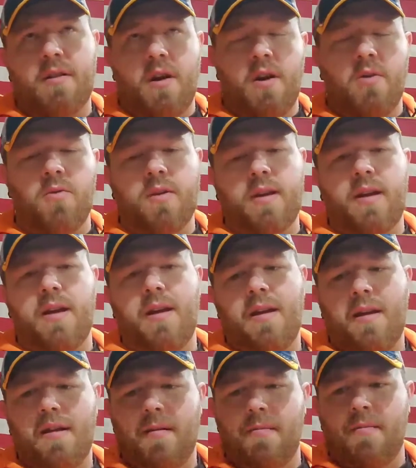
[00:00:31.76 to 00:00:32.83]
Oak
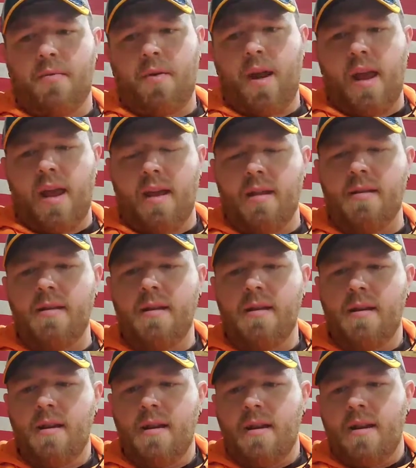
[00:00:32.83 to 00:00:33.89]
brand
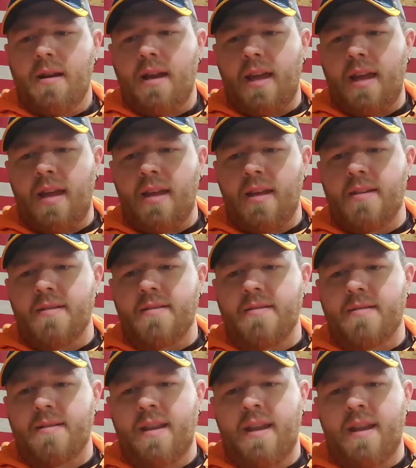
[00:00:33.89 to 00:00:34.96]

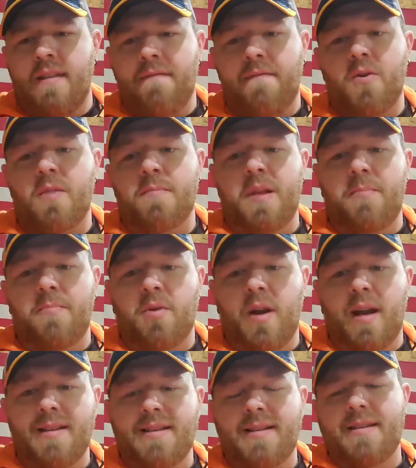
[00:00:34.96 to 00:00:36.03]
is an affordably
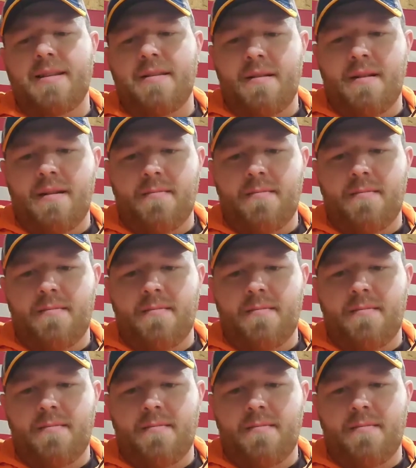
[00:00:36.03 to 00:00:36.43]
priced